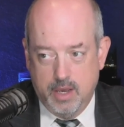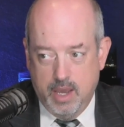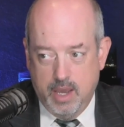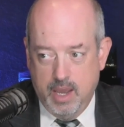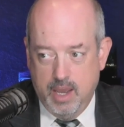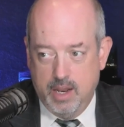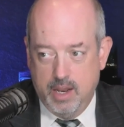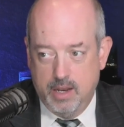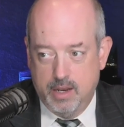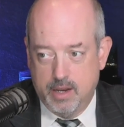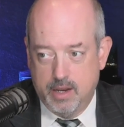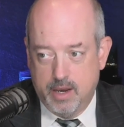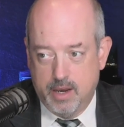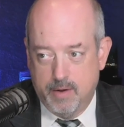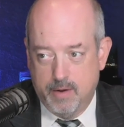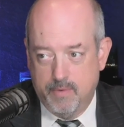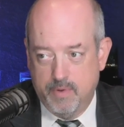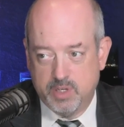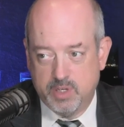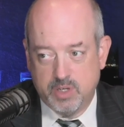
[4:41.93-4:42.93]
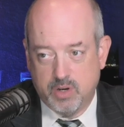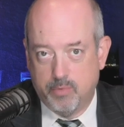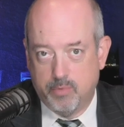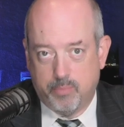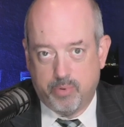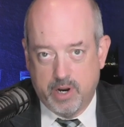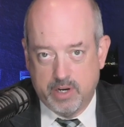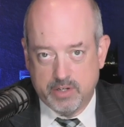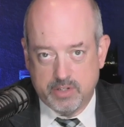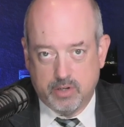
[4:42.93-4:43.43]
and uh, his own
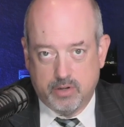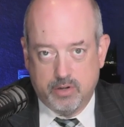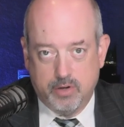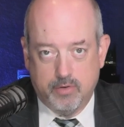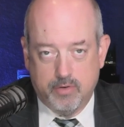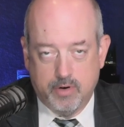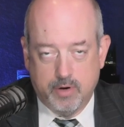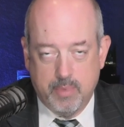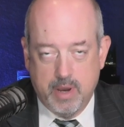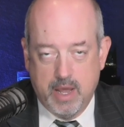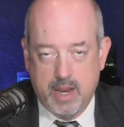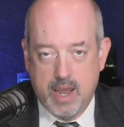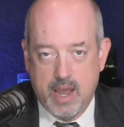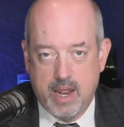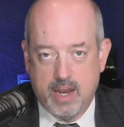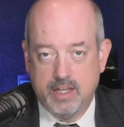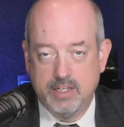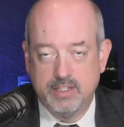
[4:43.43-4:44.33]
prosecutor in Manhattan.